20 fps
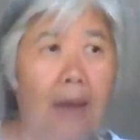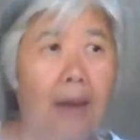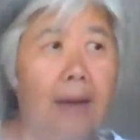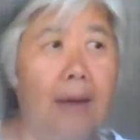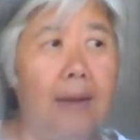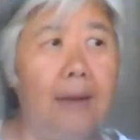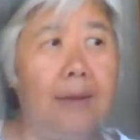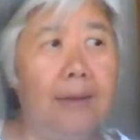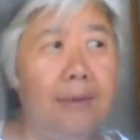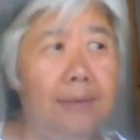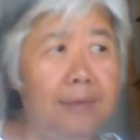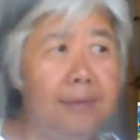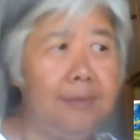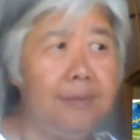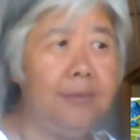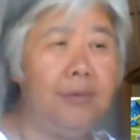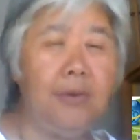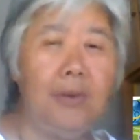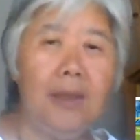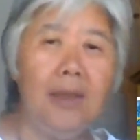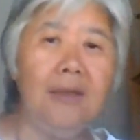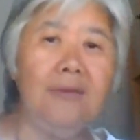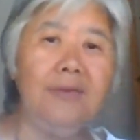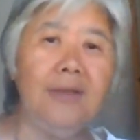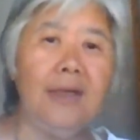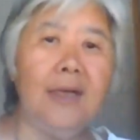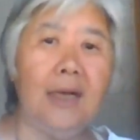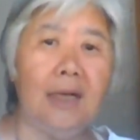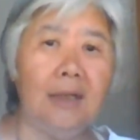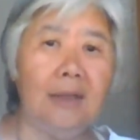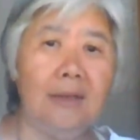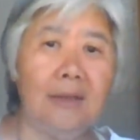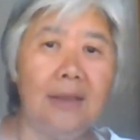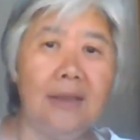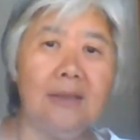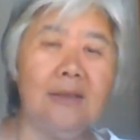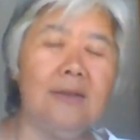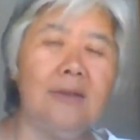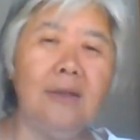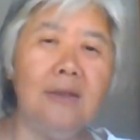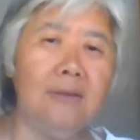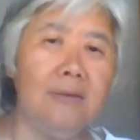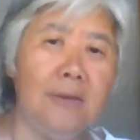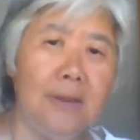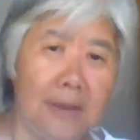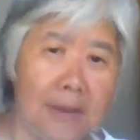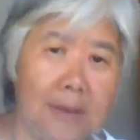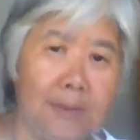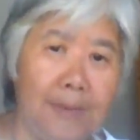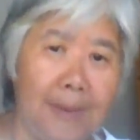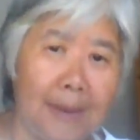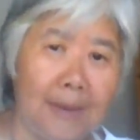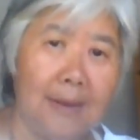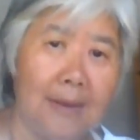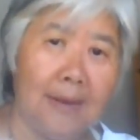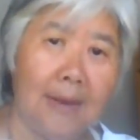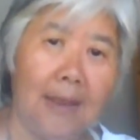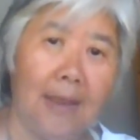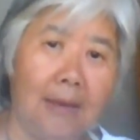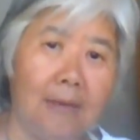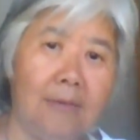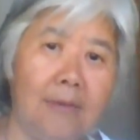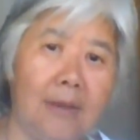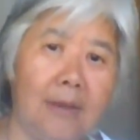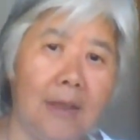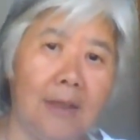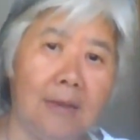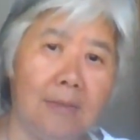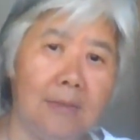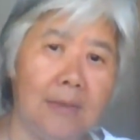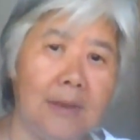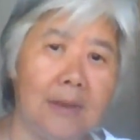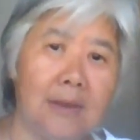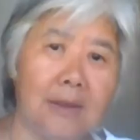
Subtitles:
whatever, there's no expected outcome.